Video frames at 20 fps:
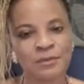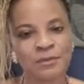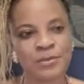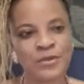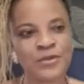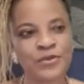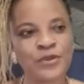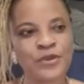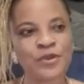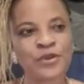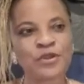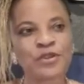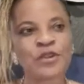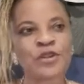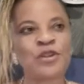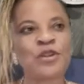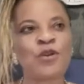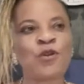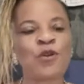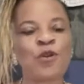period
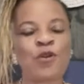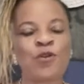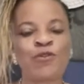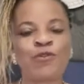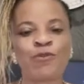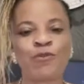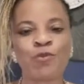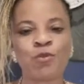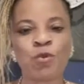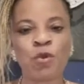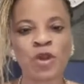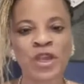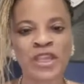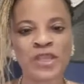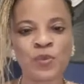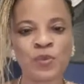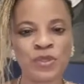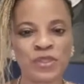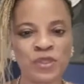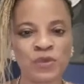of
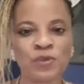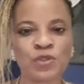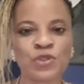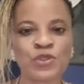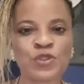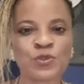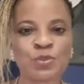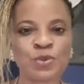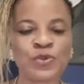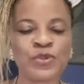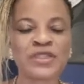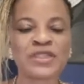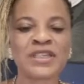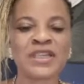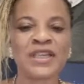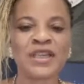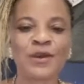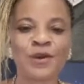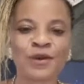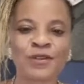working with the Holy Spirit
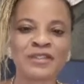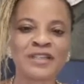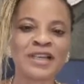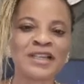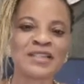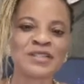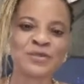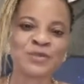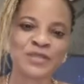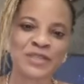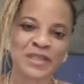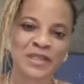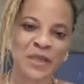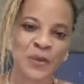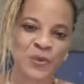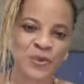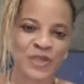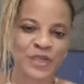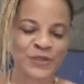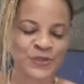under the Hosanna
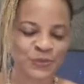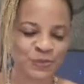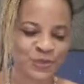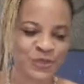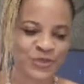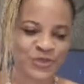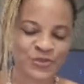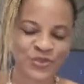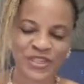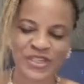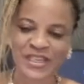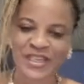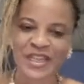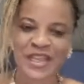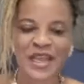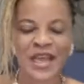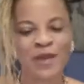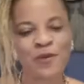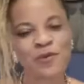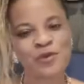Winners Ministry.
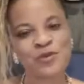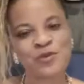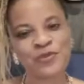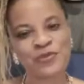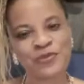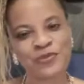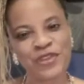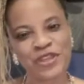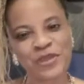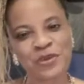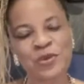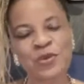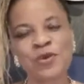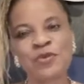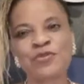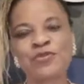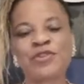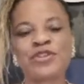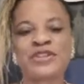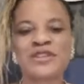I want to thank
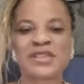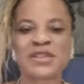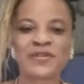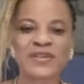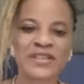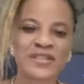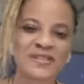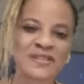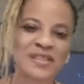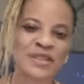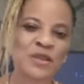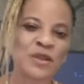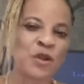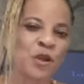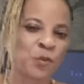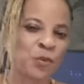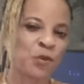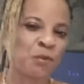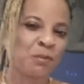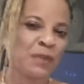God for his grace
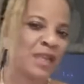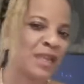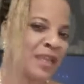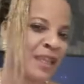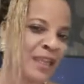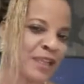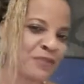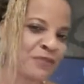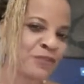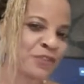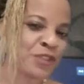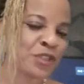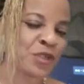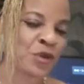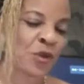upon my life, for the